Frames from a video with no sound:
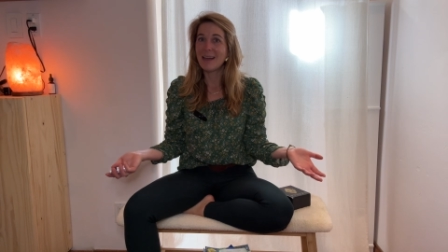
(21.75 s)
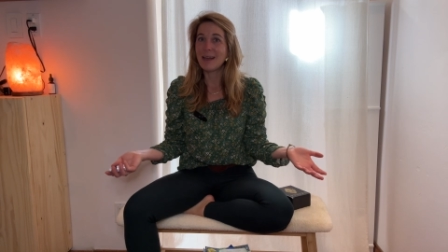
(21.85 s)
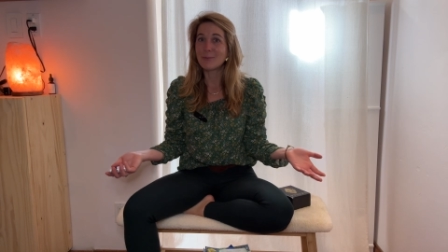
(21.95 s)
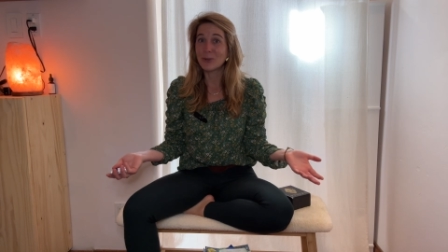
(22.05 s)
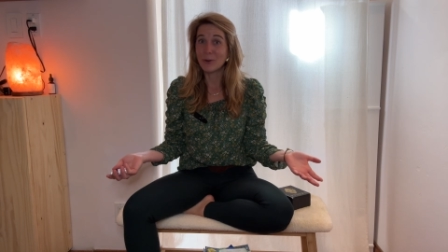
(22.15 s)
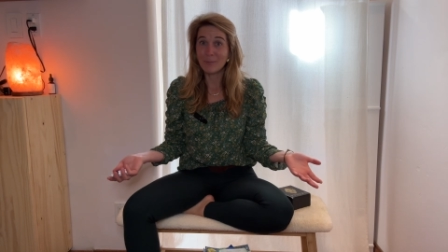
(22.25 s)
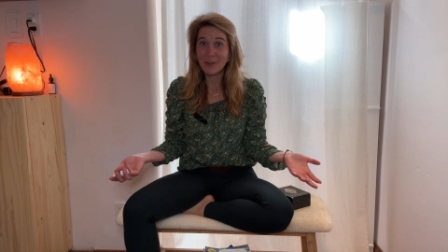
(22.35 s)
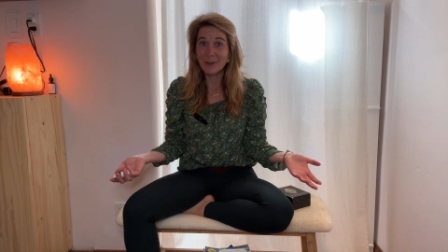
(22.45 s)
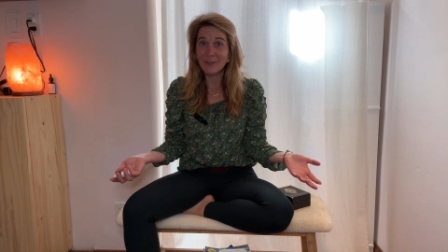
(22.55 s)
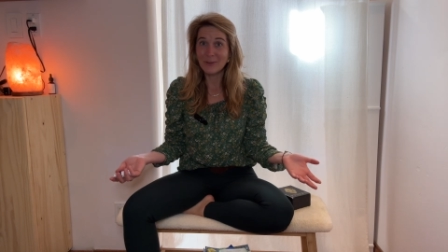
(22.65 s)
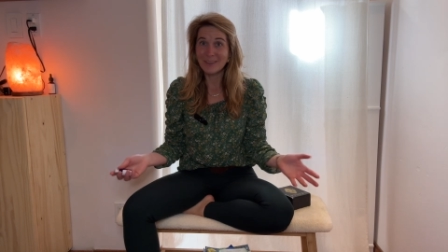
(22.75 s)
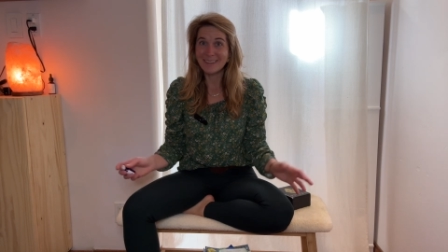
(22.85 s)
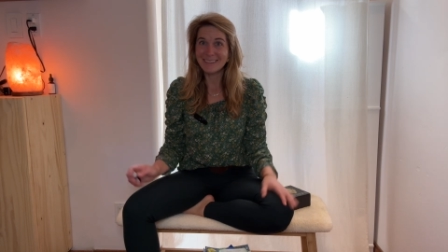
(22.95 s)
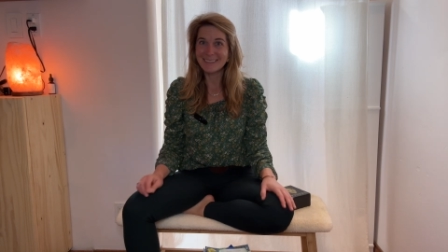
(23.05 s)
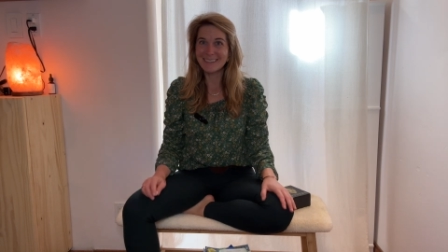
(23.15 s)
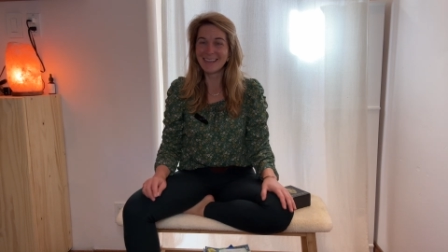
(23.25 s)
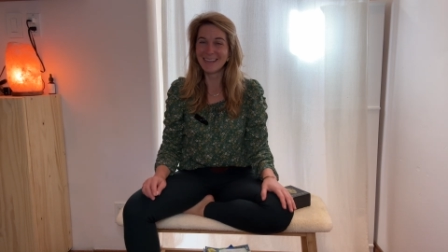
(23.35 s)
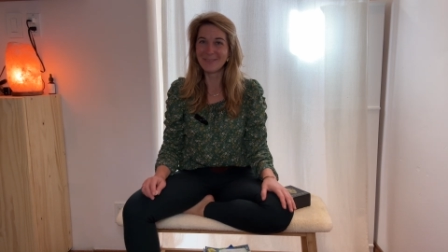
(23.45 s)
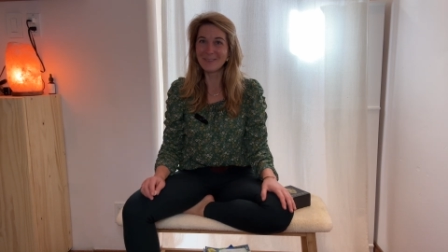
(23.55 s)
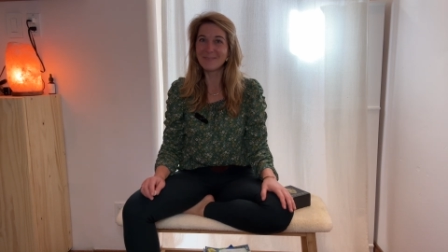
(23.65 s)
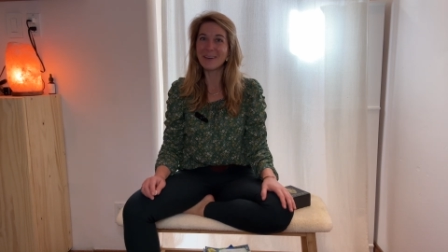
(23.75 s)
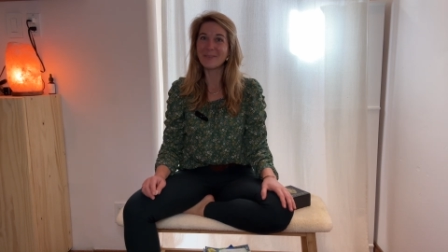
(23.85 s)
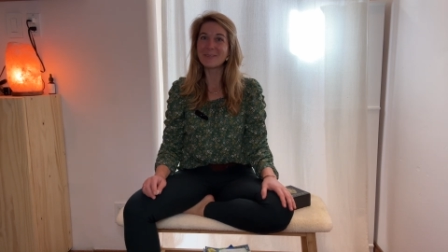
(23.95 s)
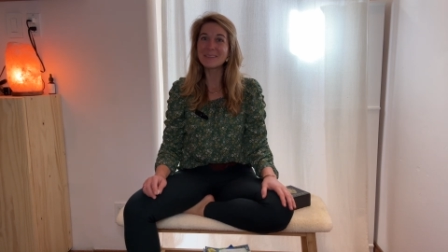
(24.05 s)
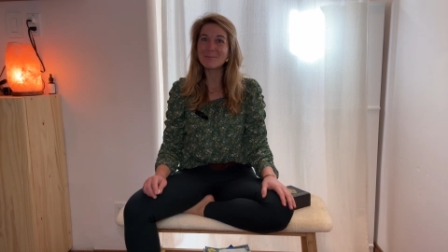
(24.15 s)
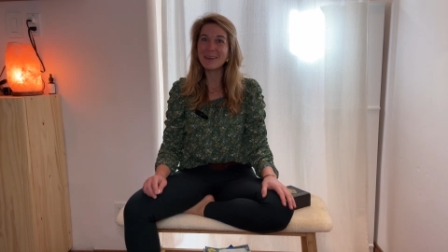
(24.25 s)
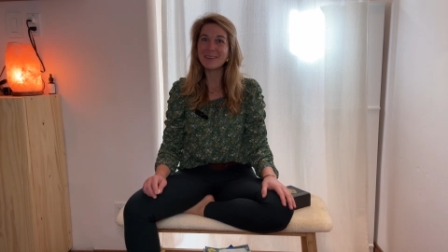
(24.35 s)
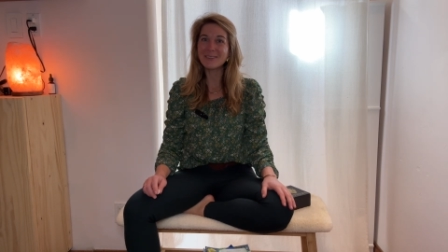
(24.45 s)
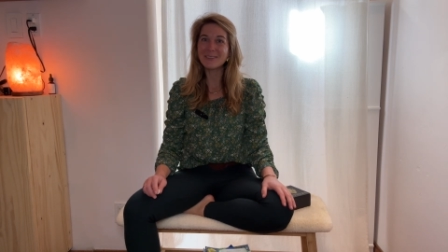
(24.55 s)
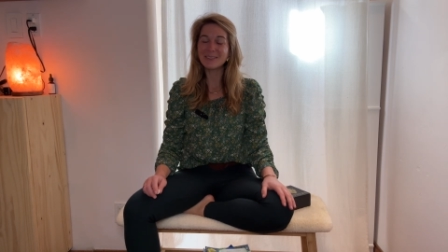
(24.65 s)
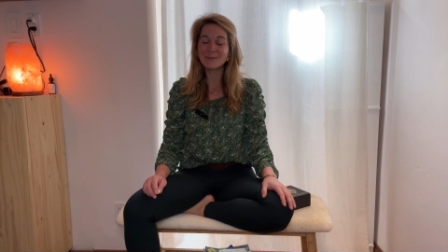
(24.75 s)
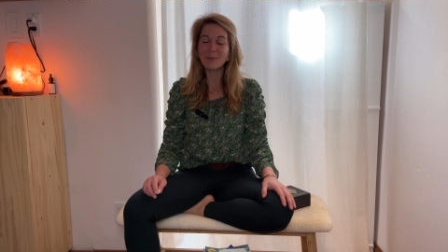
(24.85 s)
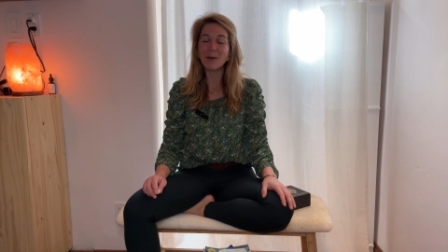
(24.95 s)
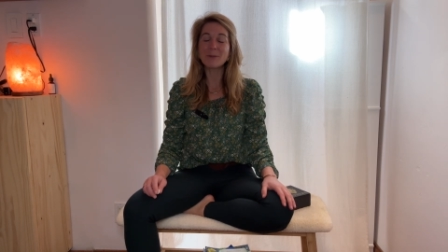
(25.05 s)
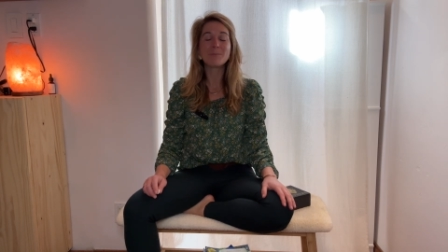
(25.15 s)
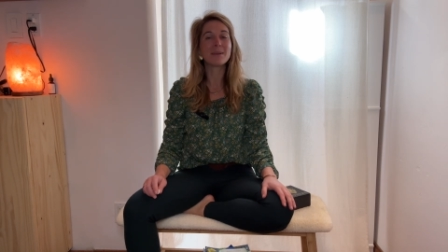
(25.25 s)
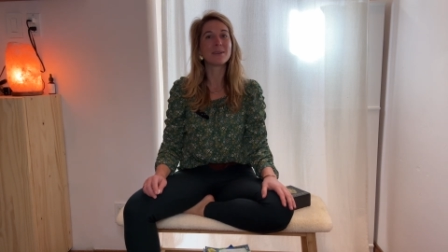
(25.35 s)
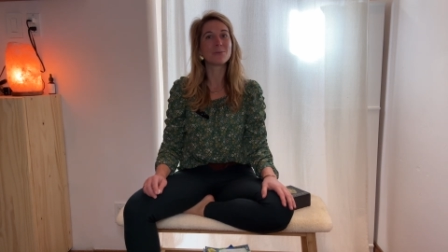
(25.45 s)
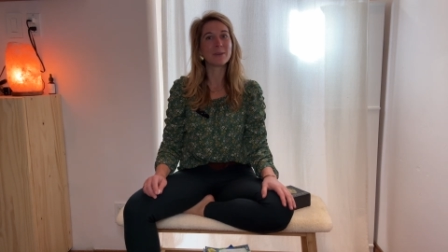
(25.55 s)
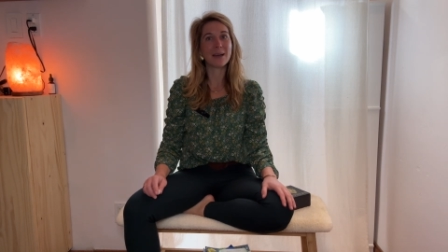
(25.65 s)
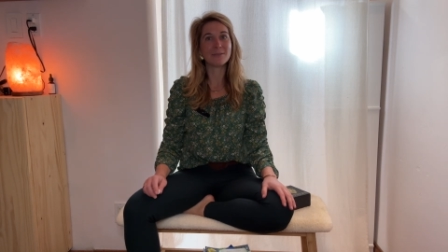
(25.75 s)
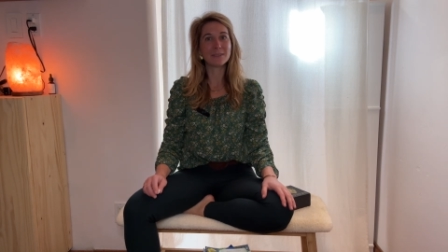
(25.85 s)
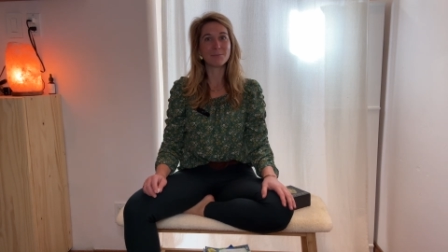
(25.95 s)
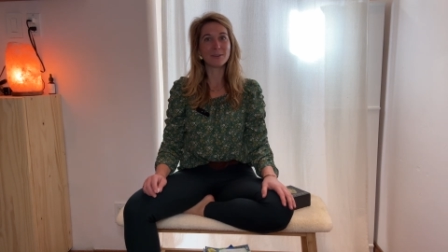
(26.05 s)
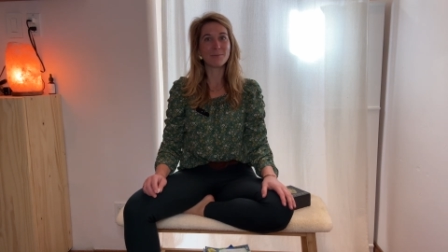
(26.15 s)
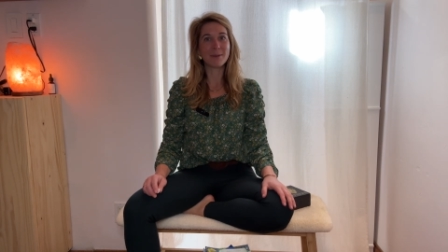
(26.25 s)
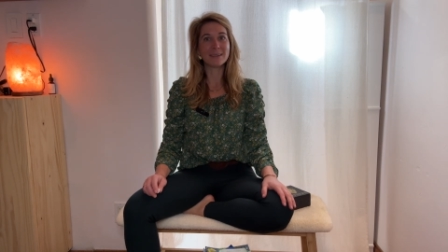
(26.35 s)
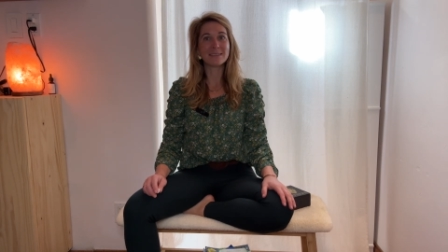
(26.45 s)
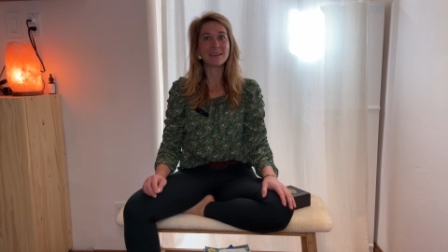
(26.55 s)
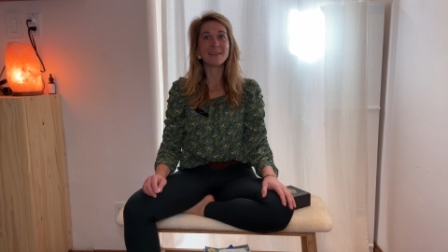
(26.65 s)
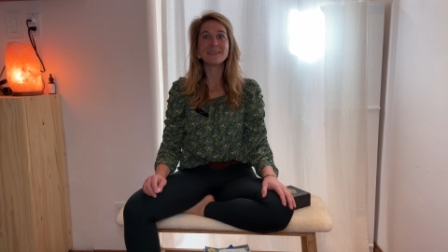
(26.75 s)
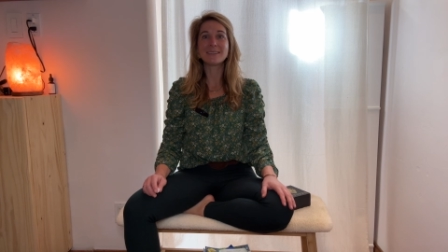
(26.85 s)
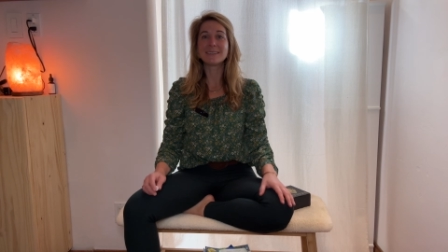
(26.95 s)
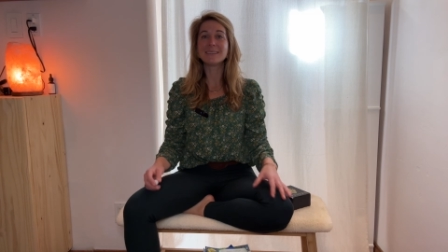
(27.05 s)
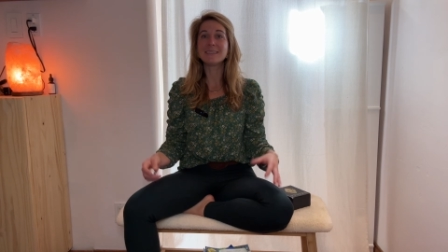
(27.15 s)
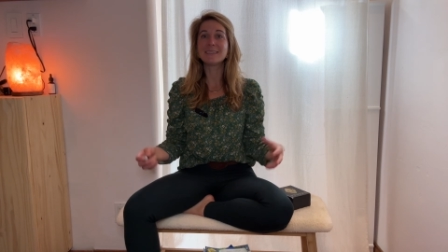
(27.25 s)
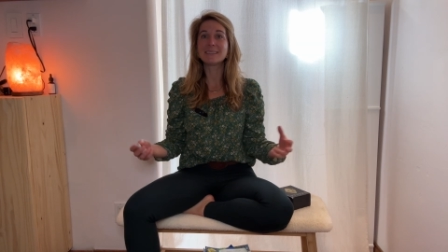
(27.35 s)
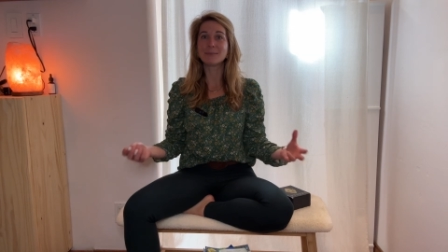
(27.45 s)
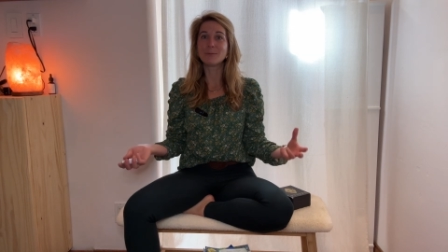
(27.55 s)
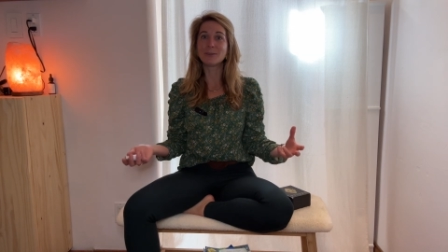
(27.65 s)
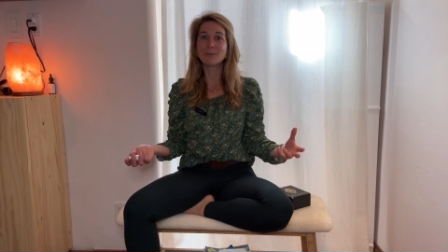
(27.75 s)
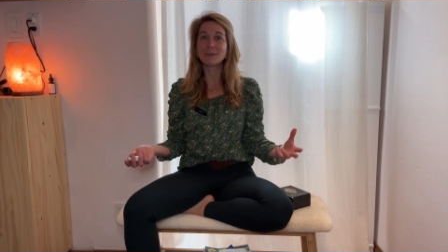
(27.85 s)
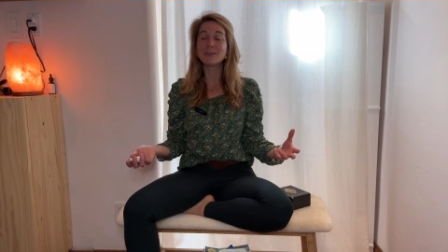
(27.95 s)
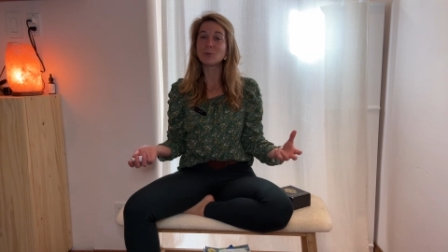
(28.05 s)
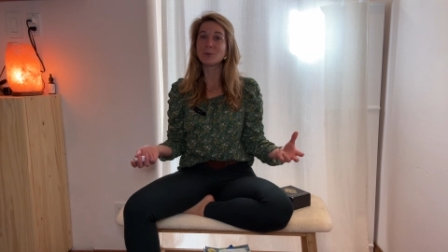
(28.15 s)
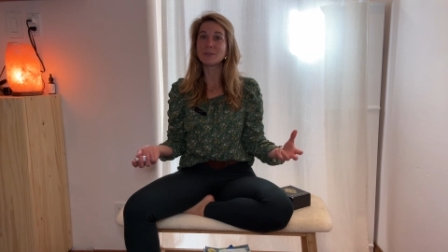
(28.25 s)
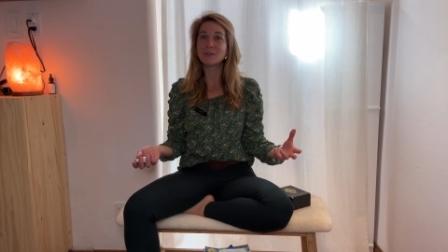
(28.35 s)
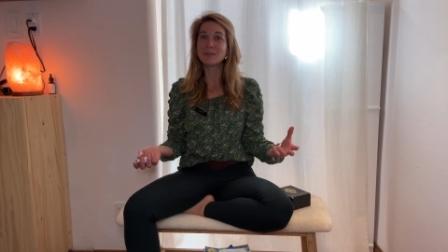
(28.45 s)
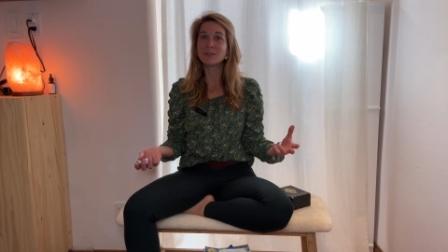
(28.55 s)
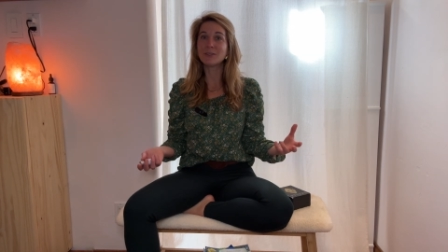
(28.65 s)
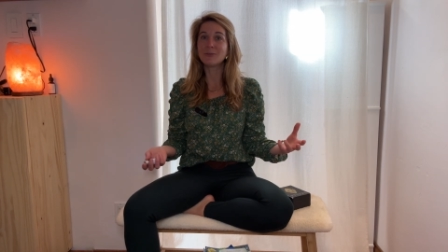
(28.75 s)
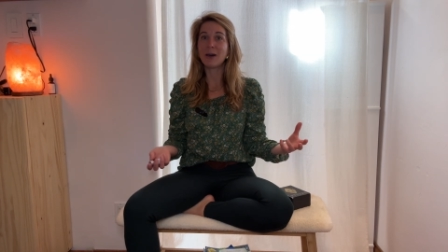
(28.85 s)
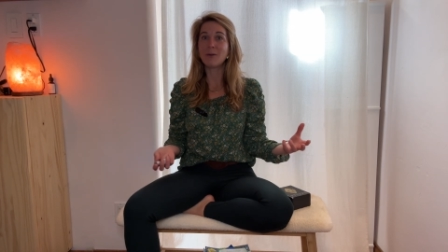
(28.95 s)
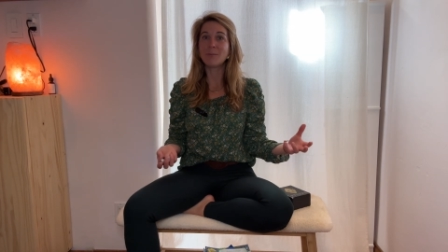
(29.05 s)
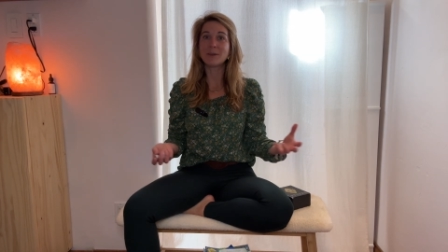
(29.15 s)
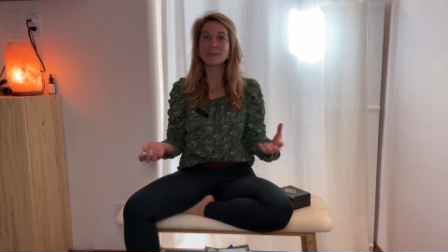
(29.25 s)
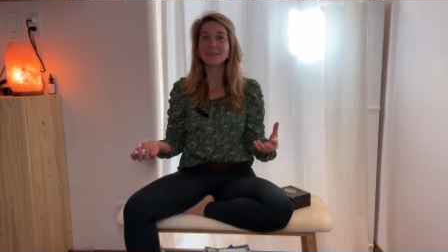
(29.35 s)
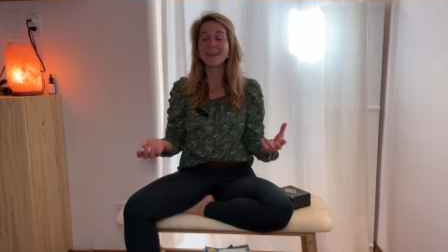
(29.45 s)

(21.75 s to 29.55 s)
I'm sure I'm not alone in this. If you found this page, it's probably because we have similar mindsets and seek similar resources to help us